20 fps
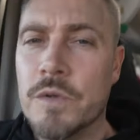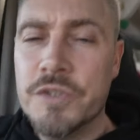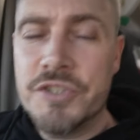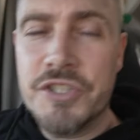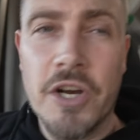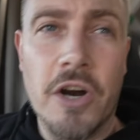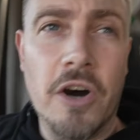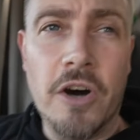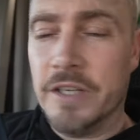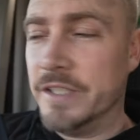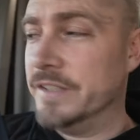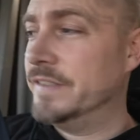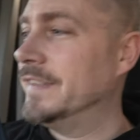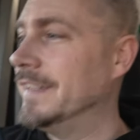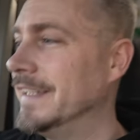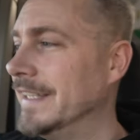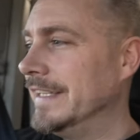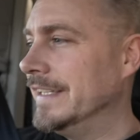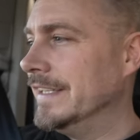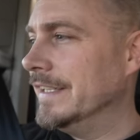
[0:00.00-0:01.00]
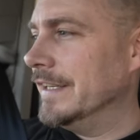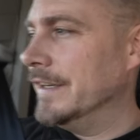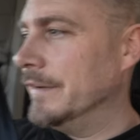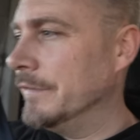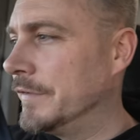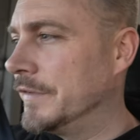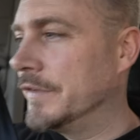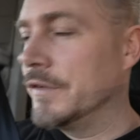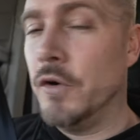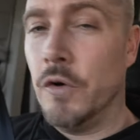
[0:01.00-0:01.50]
Would you honestly
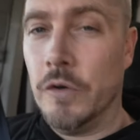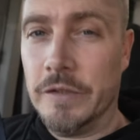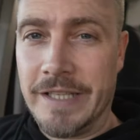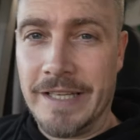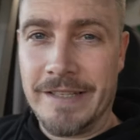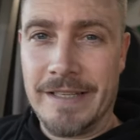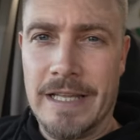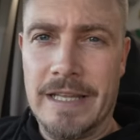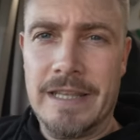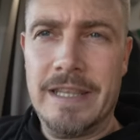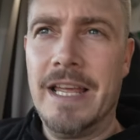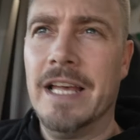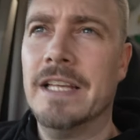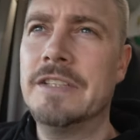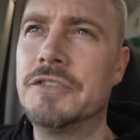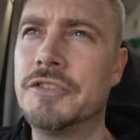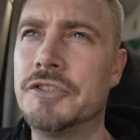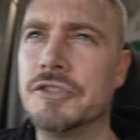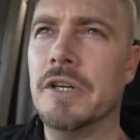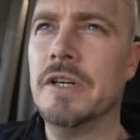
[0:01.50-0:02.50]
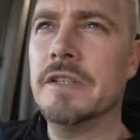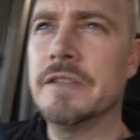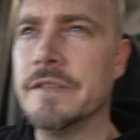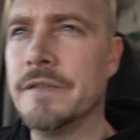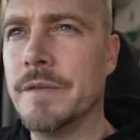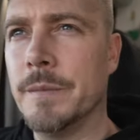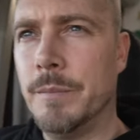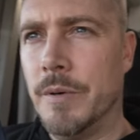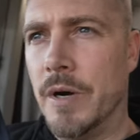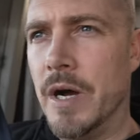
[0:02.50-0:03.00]
have thought that that last shot
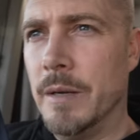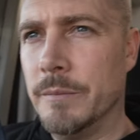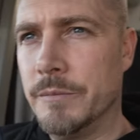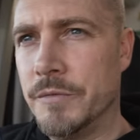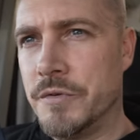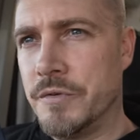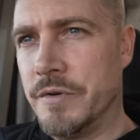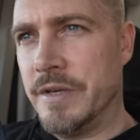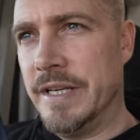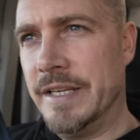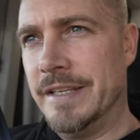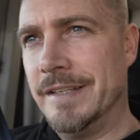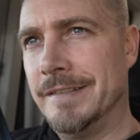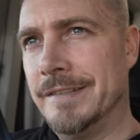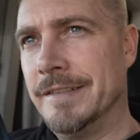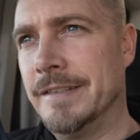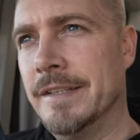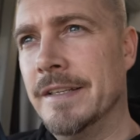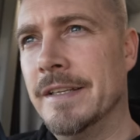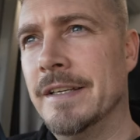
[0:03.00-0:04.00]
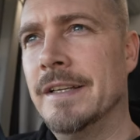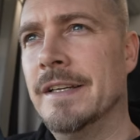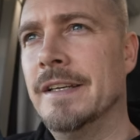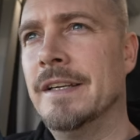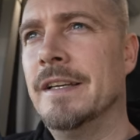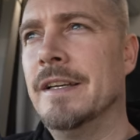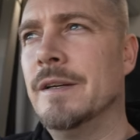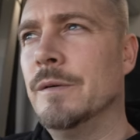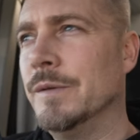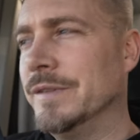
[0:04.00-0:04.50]
of the palm trees
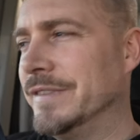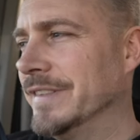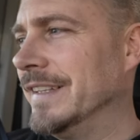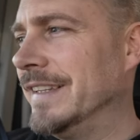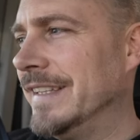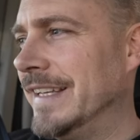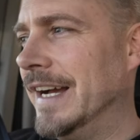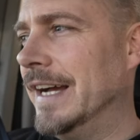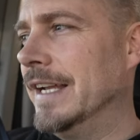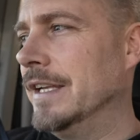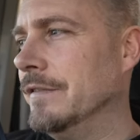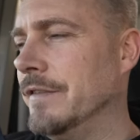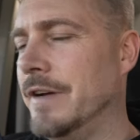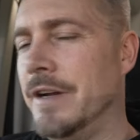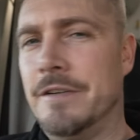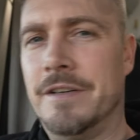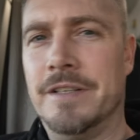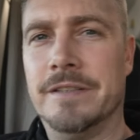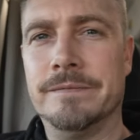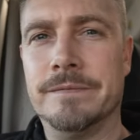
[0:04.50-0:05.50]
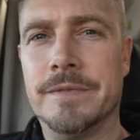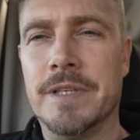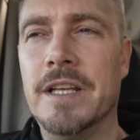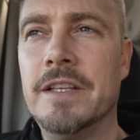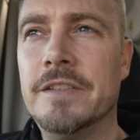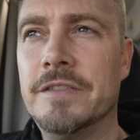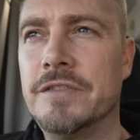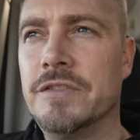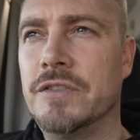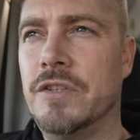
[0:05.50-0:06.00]
was in the Isle of Arran,
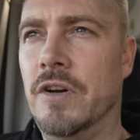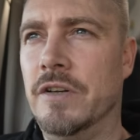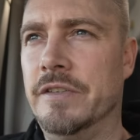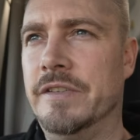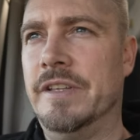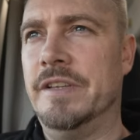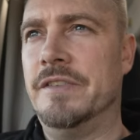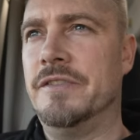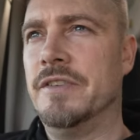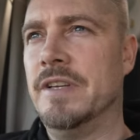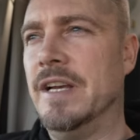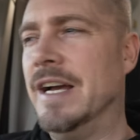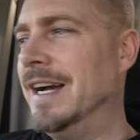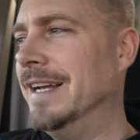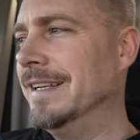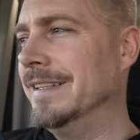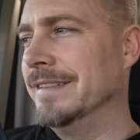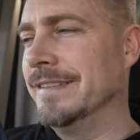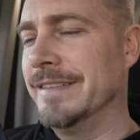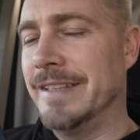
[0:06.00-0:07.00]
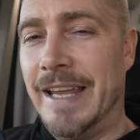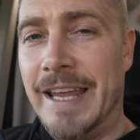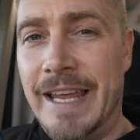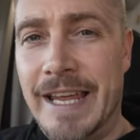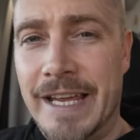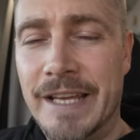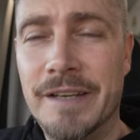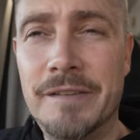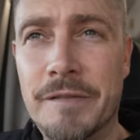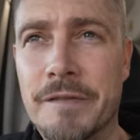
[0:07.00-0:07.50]
a Scottish
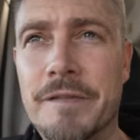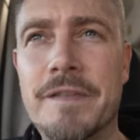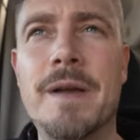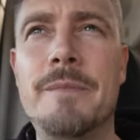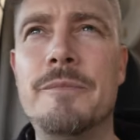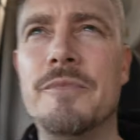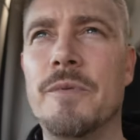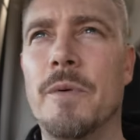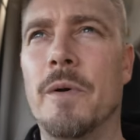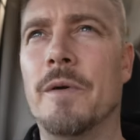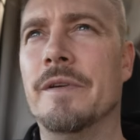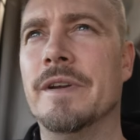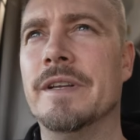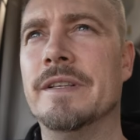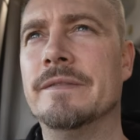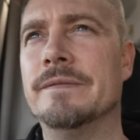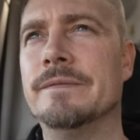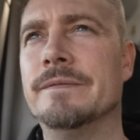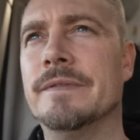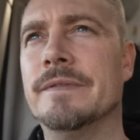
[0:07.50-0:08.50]
island, in February?